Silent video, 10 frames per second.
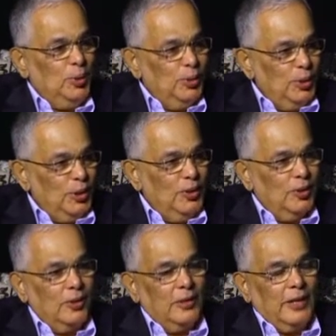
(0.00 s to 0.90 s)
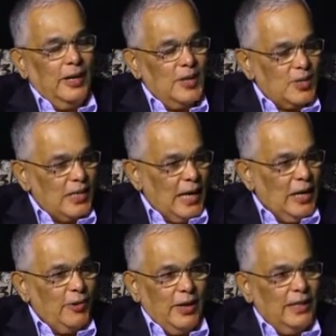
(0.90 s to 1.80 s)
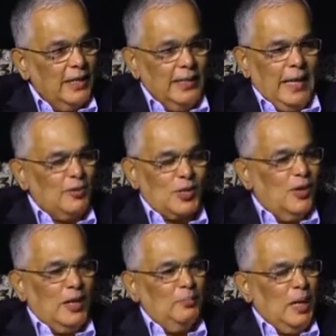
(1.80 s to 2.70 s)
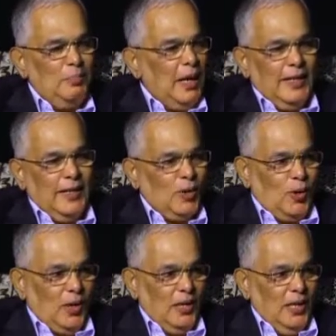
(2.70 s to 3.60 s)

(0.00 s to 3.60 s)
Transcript: beauty or hairstyle or anything. That was not in my mind at all.